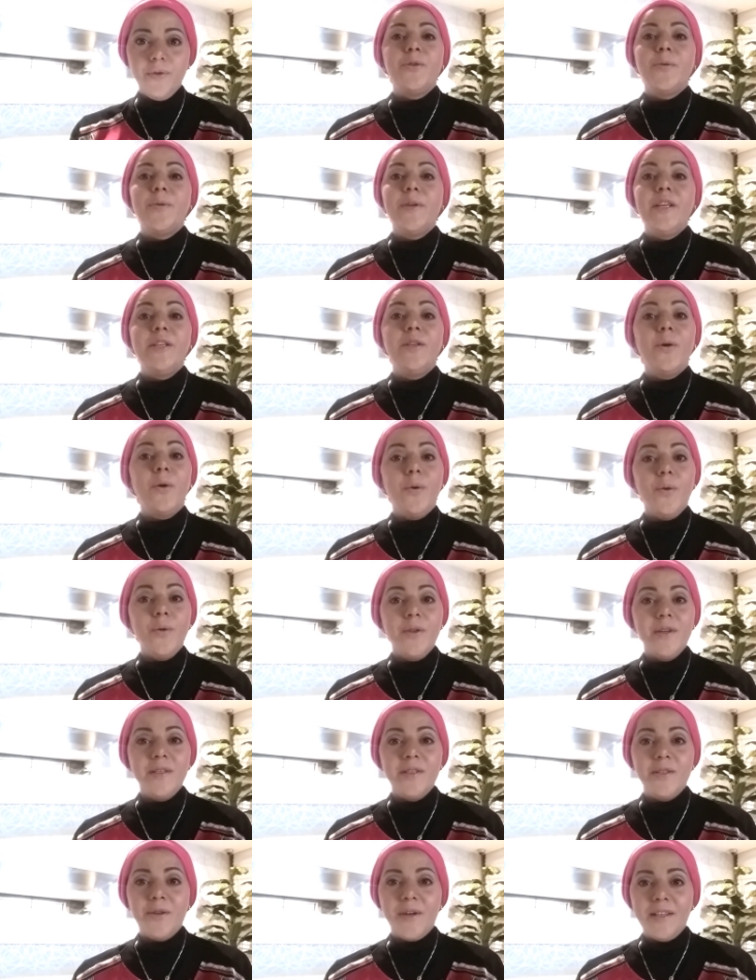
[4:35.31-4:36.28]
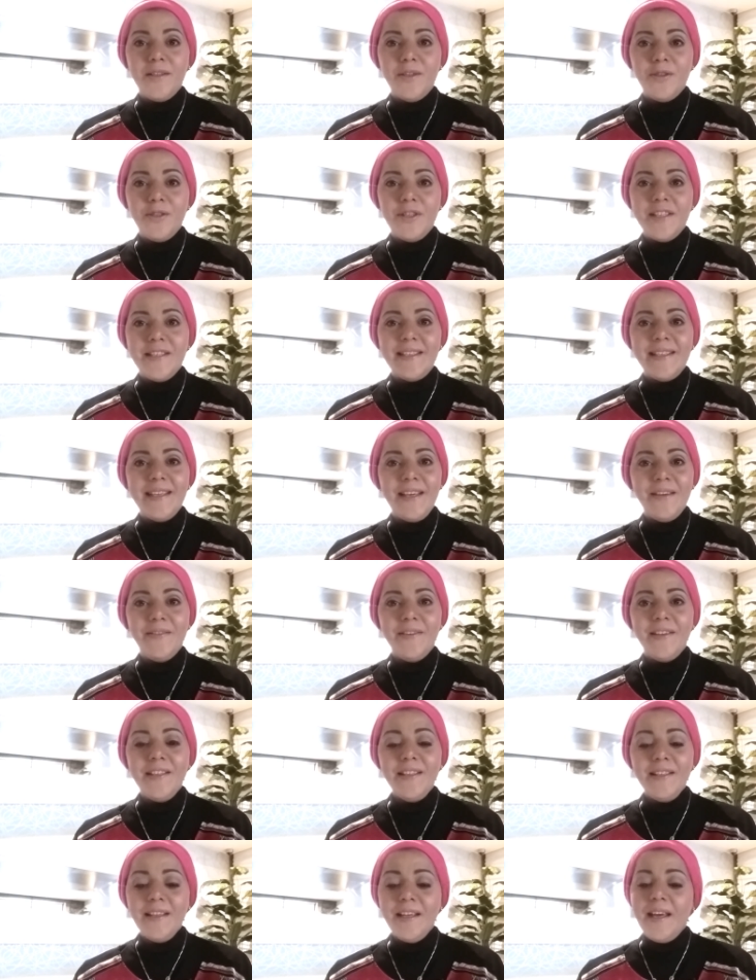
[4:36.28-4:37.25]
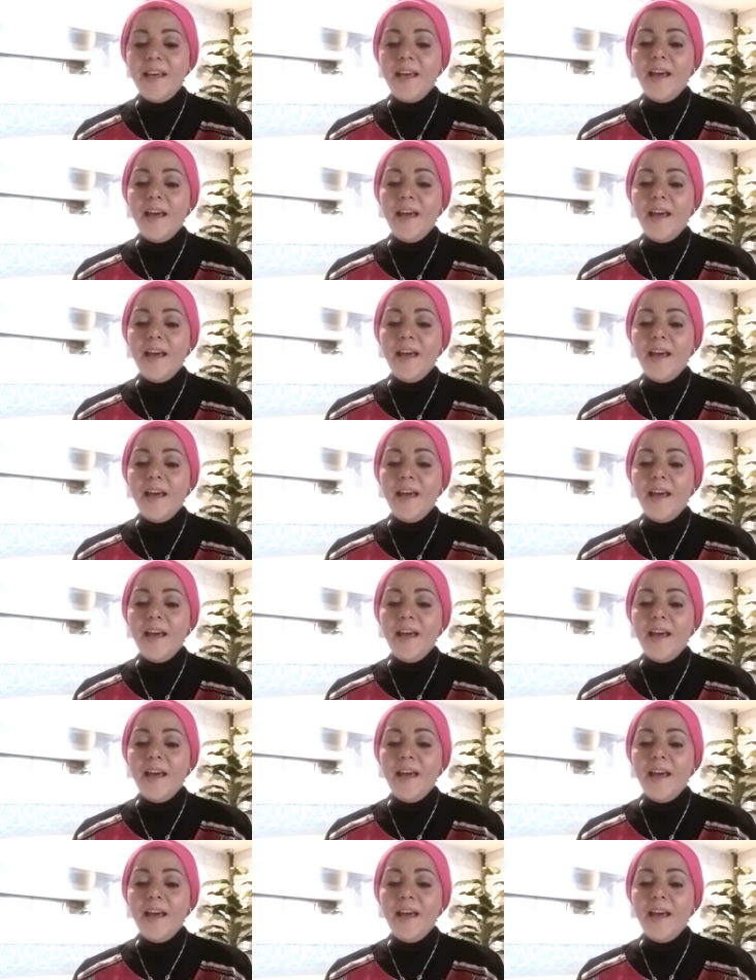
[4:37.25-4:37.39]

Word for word: to read all the strategies given.